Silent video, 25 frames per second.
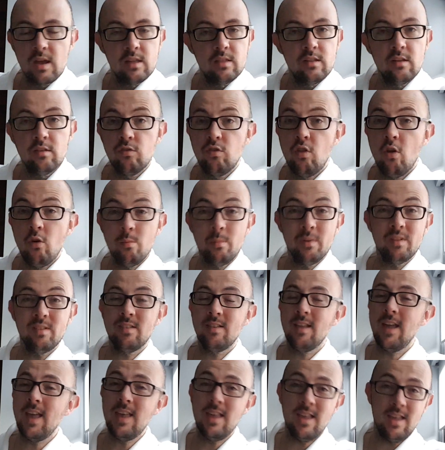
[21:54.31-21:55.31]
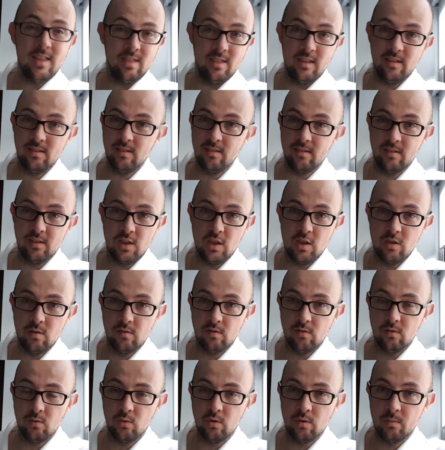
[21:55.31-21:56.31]
there's no mistaking this is a
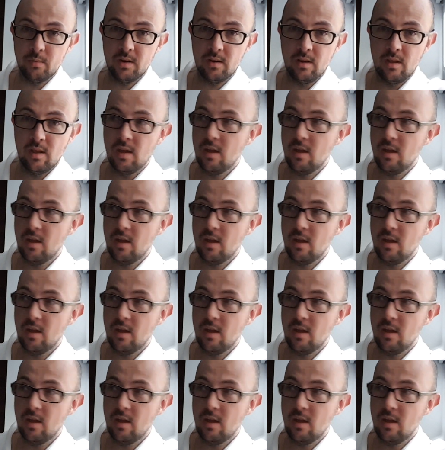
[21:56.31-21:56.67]
huge tournament.